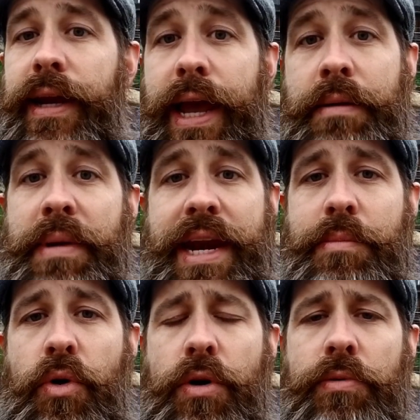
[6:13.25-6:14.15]
and many
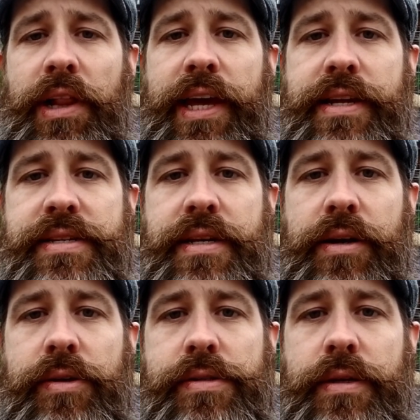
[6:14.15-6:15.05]
more related
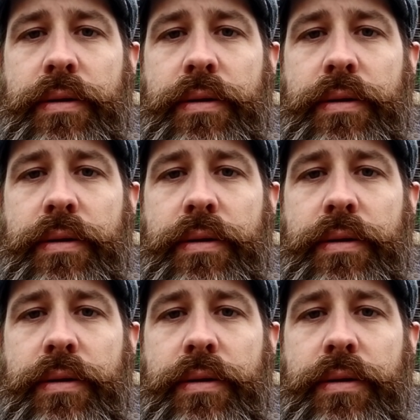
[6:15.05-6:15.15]
skills.